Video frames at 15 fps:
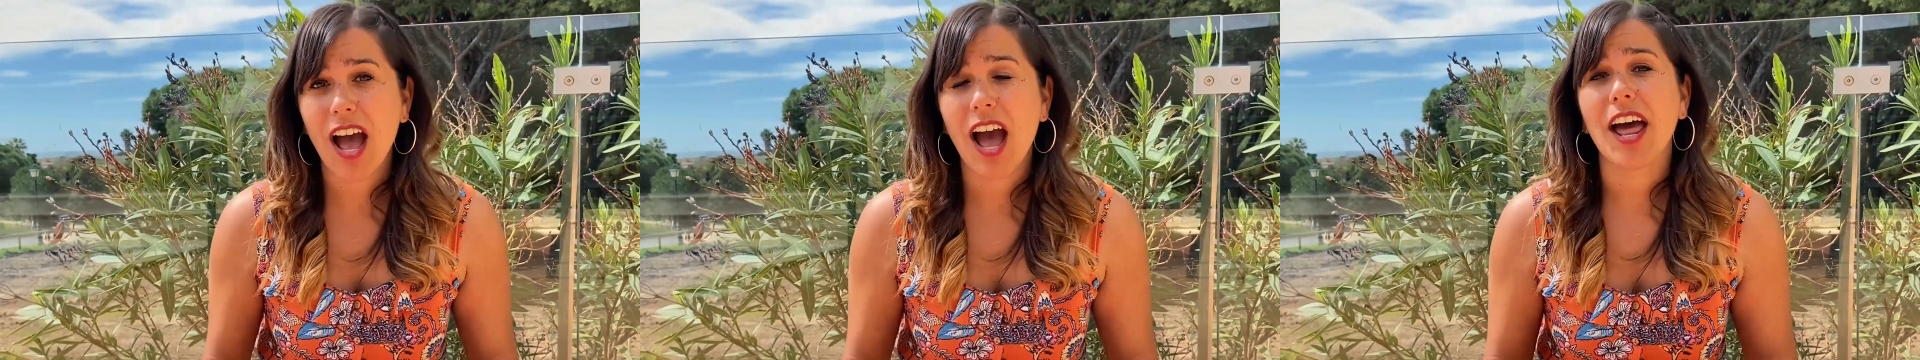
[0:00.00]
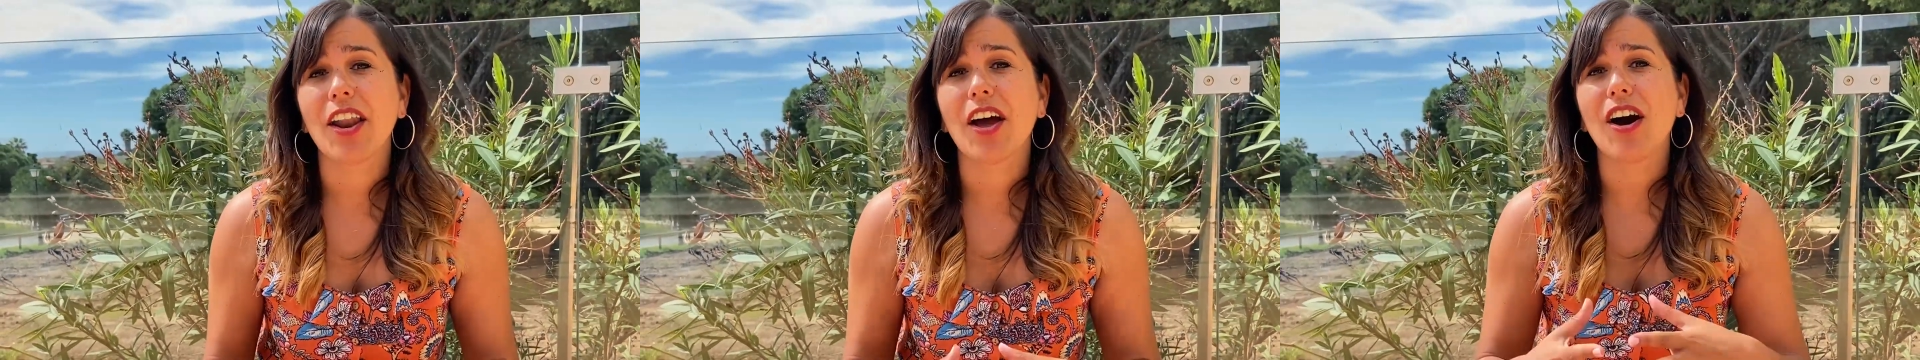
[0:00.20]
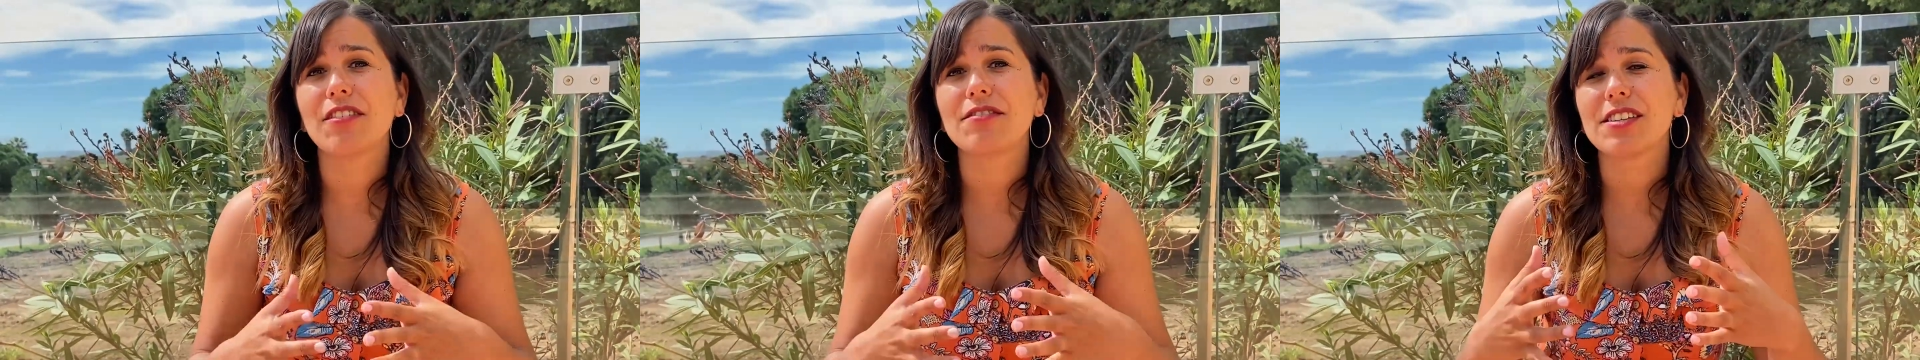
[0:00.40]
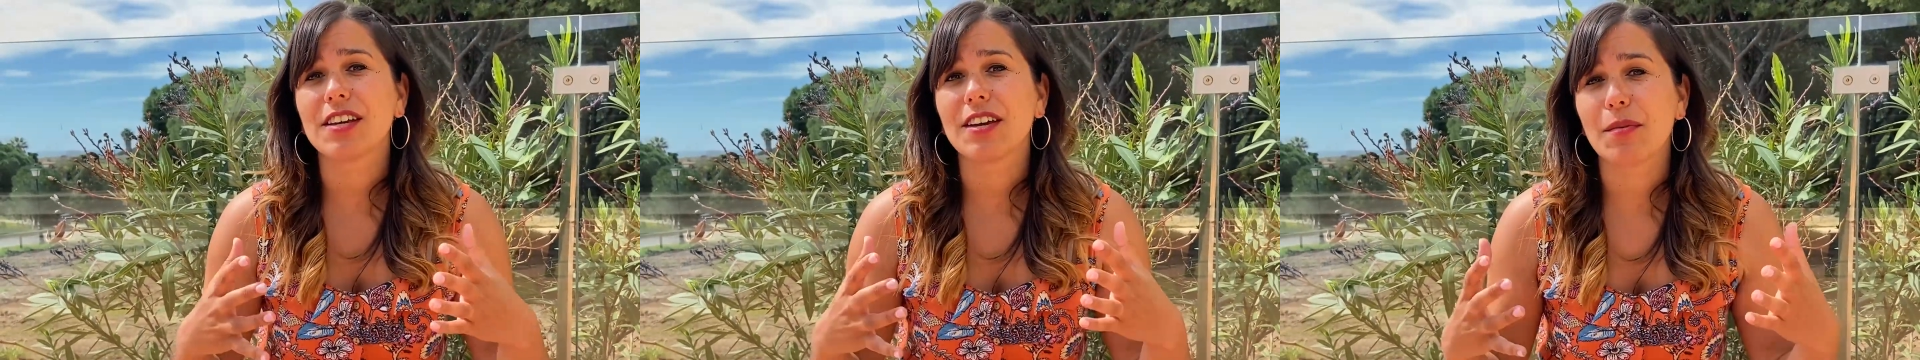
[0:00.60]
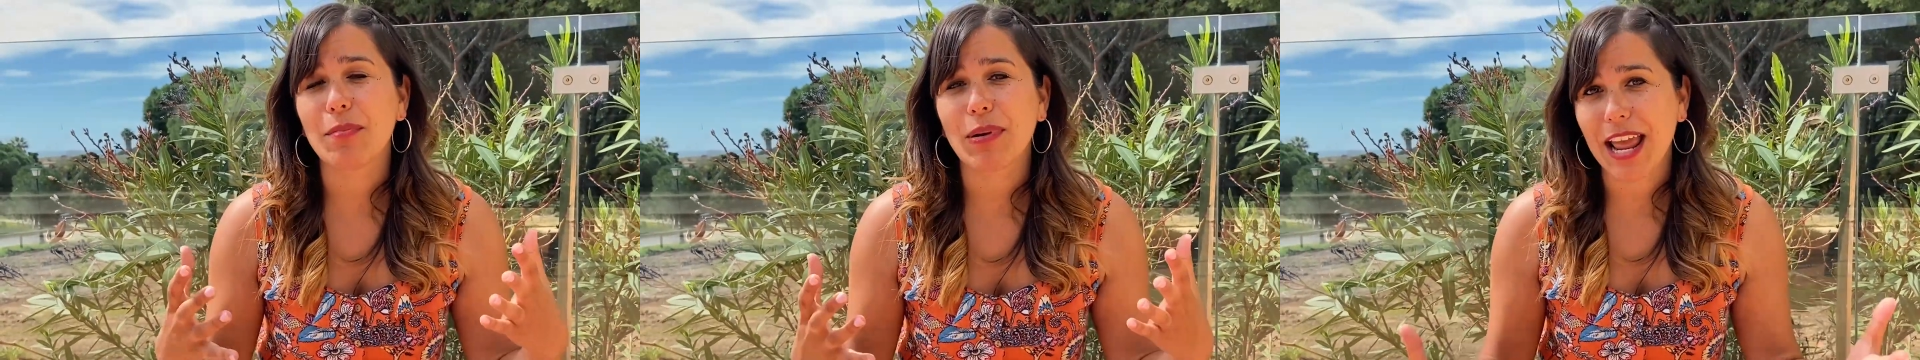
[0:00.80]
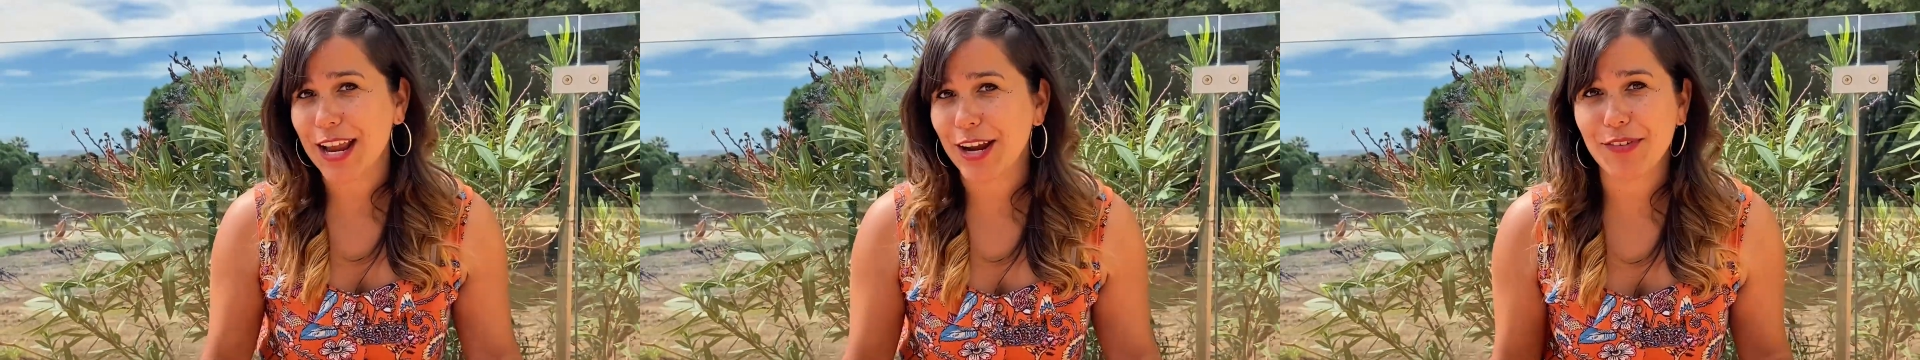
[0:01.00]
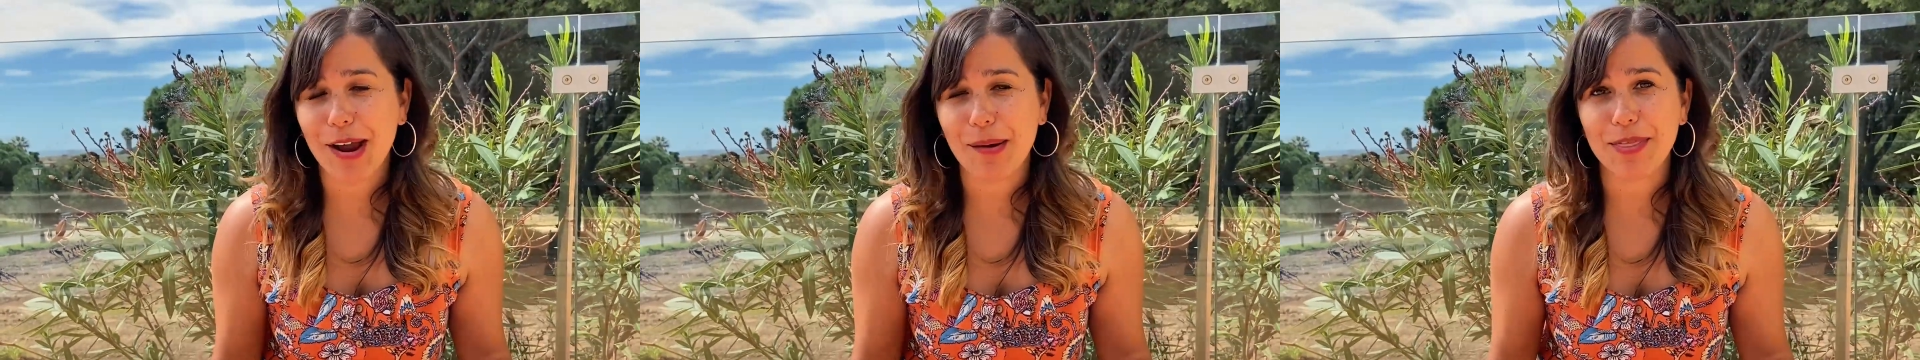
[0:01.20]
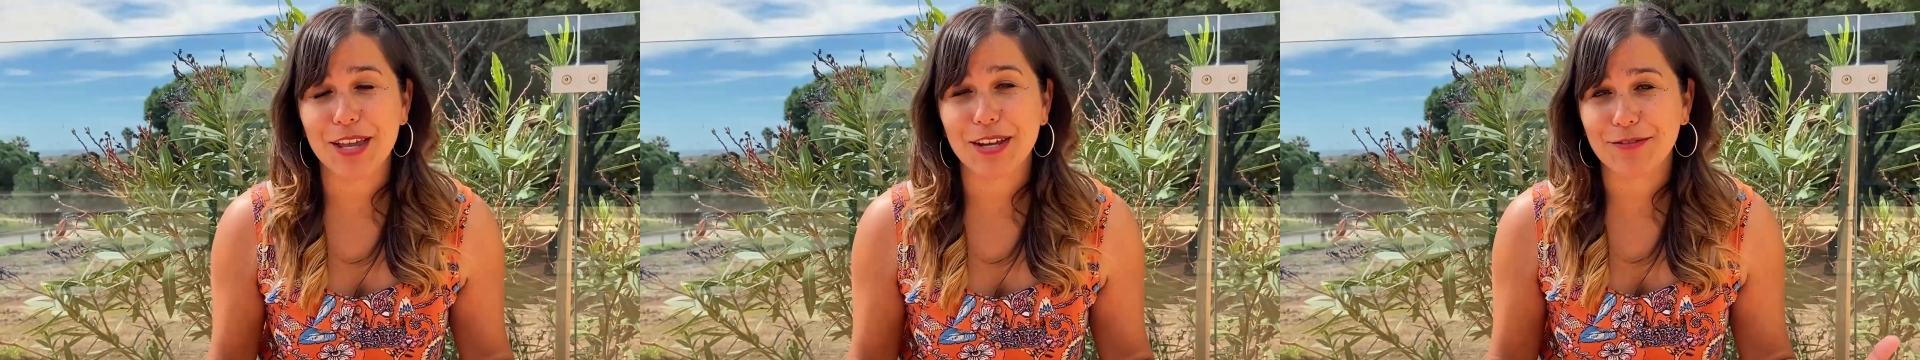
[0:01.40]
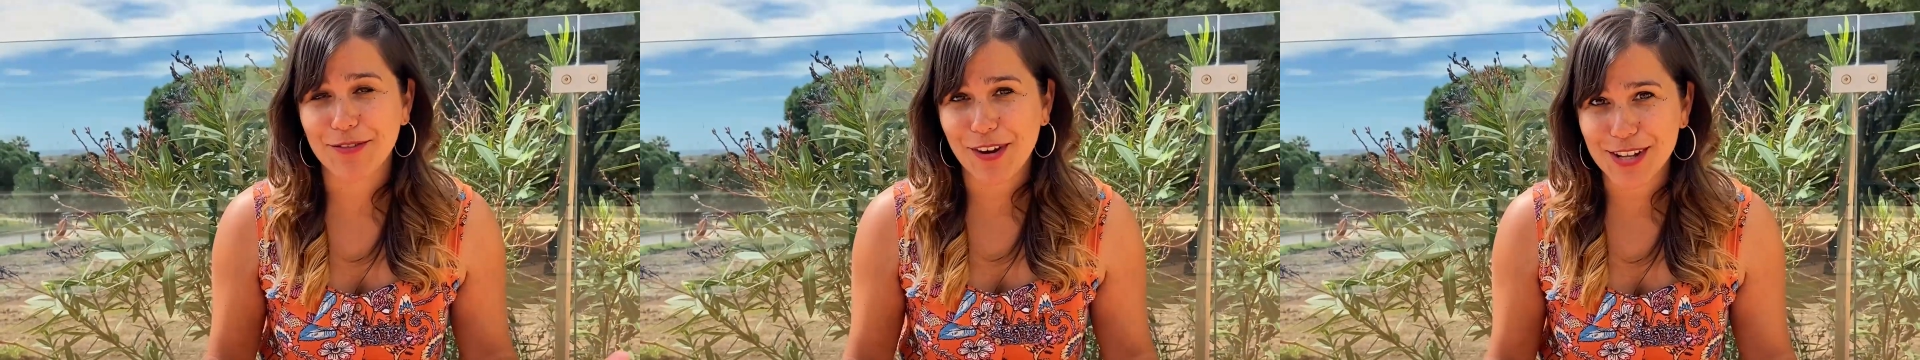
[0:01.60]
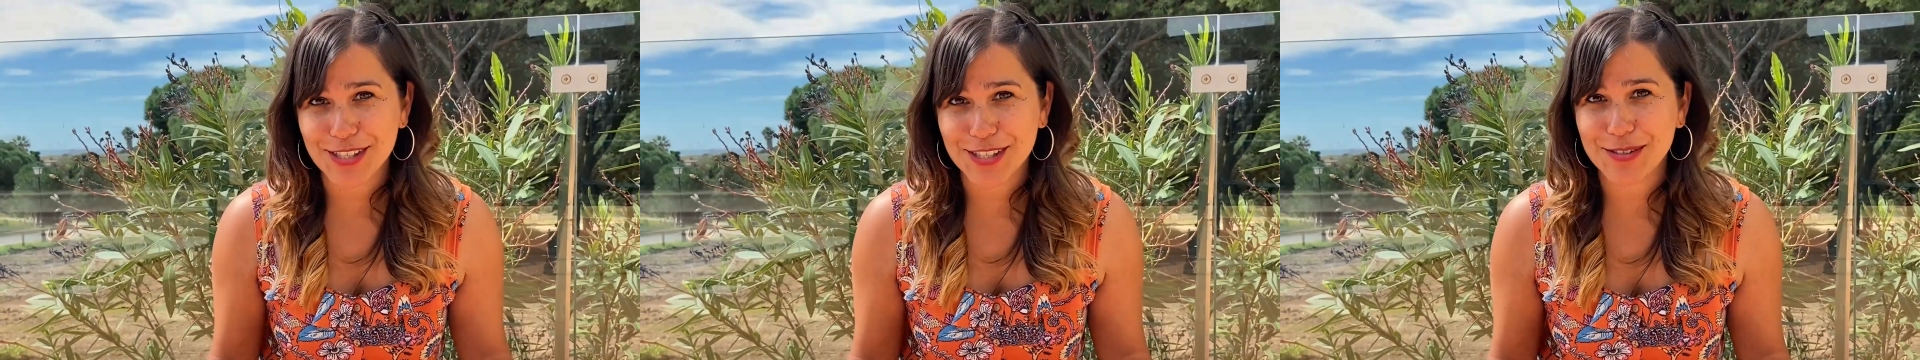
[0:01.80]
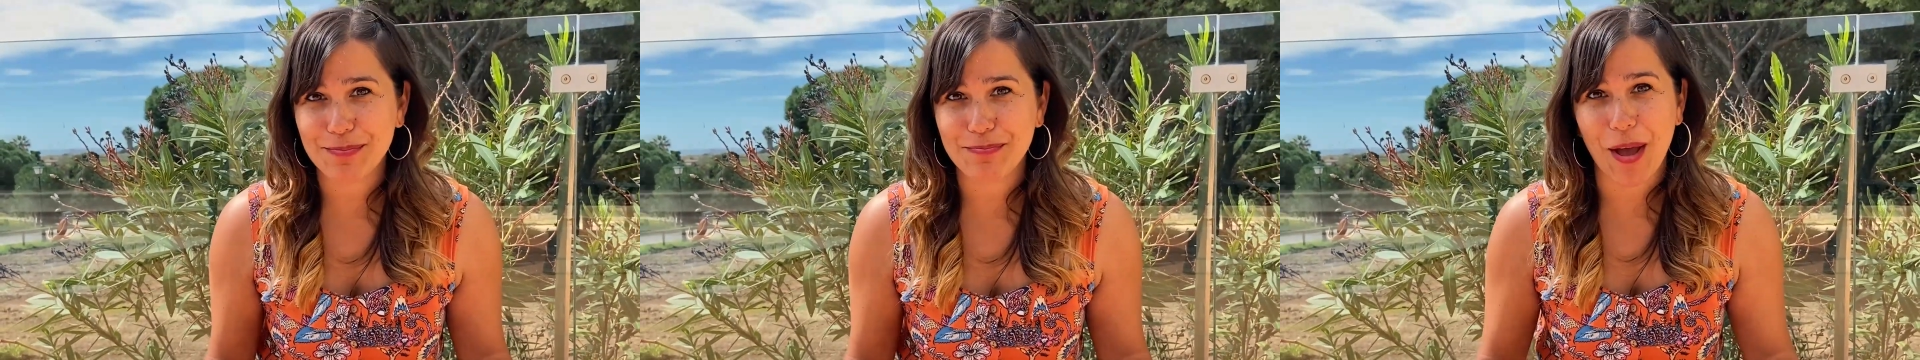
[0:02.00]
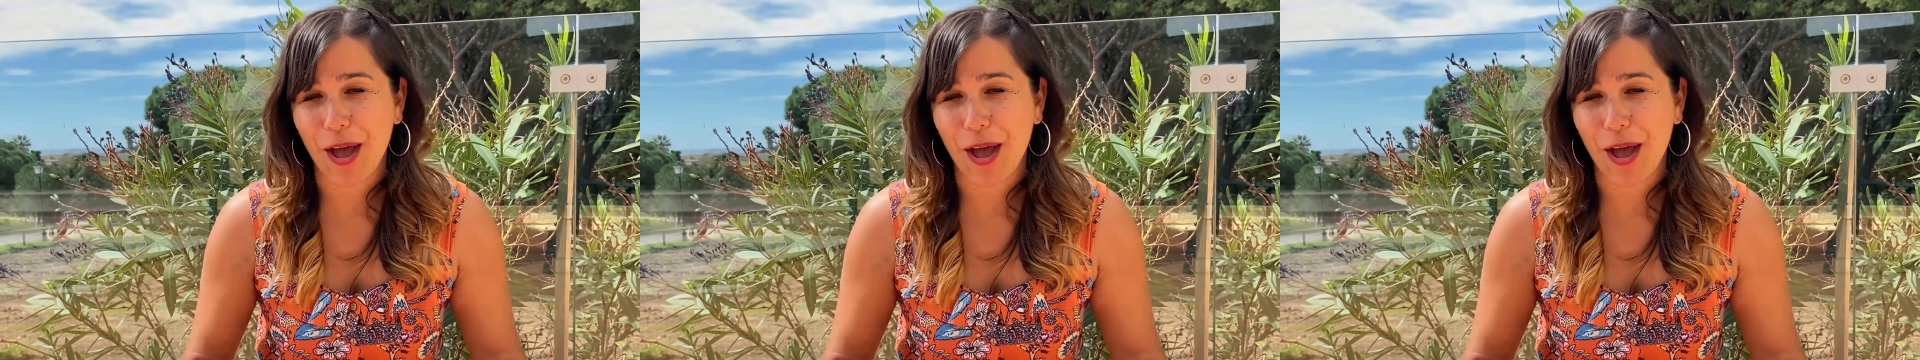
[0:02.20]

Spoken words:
and after playing around with the advanced